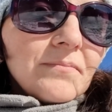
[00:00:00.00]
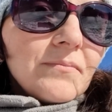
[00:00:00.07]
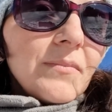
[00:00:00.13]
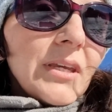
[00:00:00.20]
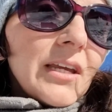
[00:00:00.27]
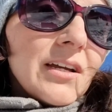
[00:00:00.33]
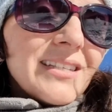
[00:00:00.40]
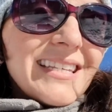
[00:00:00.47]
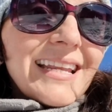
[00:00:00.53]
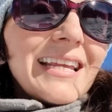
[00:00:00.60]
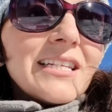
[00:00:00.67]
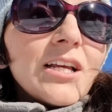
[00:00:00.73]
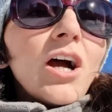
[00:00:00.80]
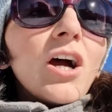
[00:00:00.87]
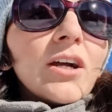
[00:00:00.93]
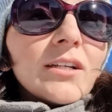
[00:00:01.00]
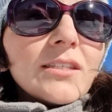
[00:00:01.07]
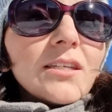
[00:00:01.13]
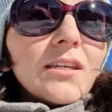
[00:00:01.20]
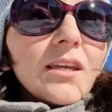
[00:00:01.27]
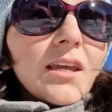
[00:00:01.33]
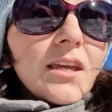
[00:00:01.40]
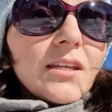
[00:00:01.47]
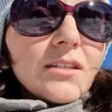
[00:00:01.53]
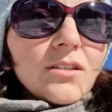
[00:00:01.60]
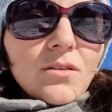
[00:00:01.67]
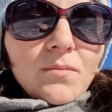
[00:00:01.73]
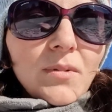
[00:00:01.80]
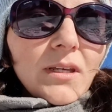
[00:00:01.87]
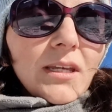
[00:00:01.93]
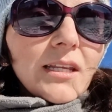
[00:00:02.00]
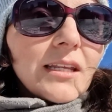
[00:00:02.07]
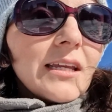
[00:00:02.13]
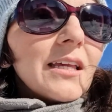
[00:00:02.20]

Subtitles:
because it is hard to be in a